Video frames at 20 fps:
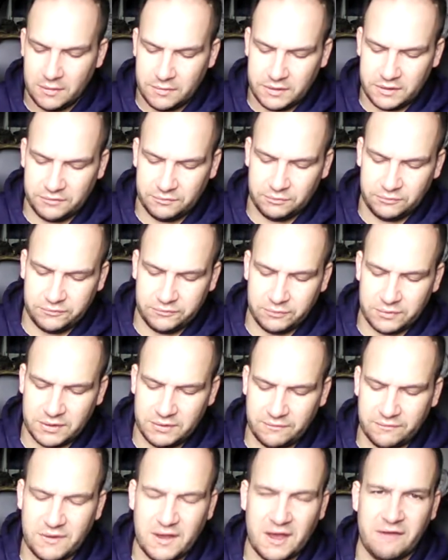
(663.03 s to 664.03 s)
this was
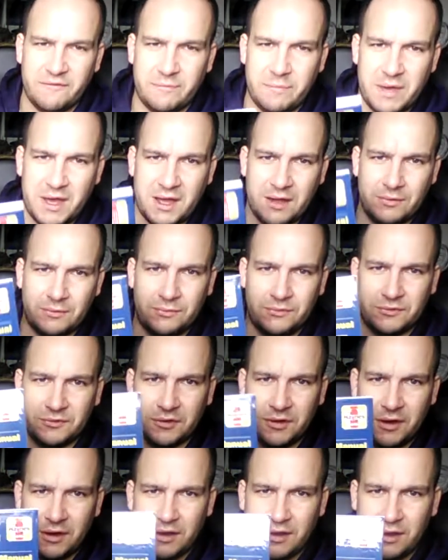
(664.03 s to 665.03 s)
£25,
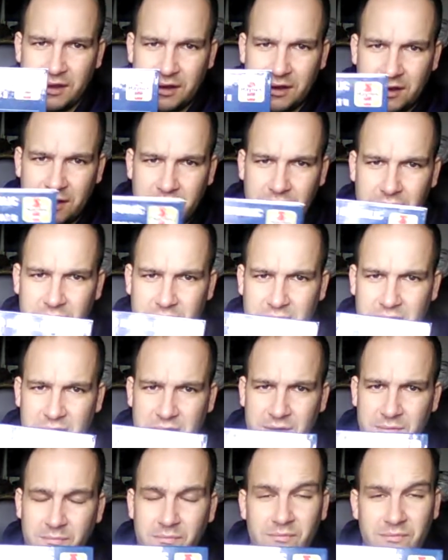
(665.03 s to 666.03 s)

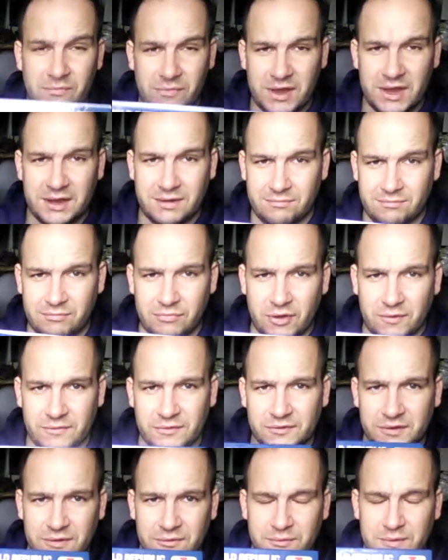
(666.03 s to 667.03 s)
in
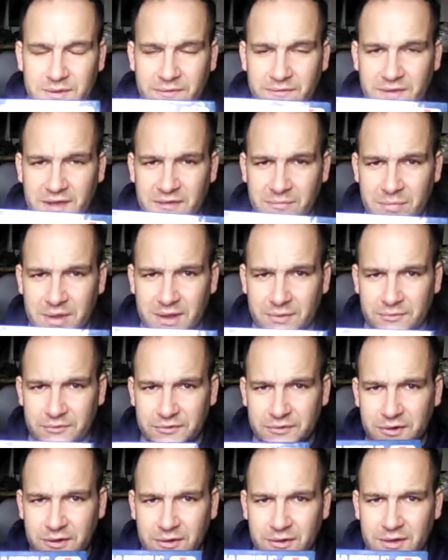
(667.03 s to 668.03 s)
obviously £25
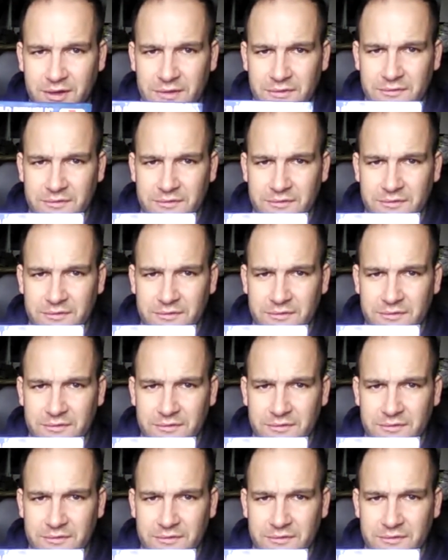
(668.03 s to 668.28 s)
sterling.